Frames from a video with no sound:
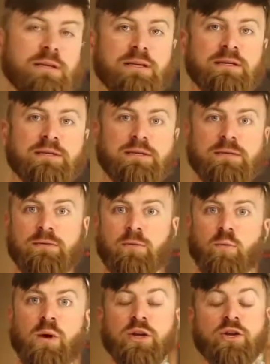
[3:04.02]
is
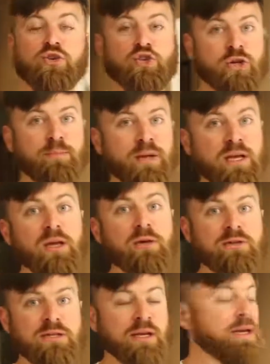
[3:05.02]
what you should be
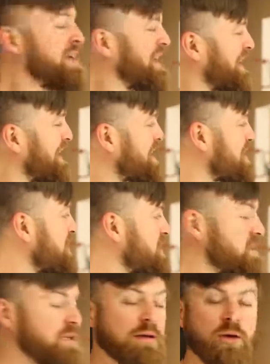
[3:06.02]
using. At least this
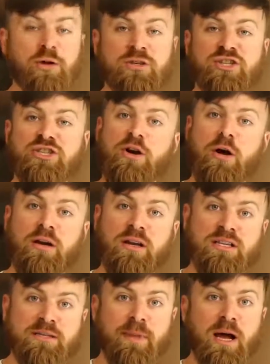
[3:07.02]
is the good
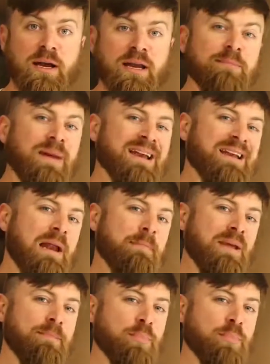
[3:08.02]
starting spot. It might not be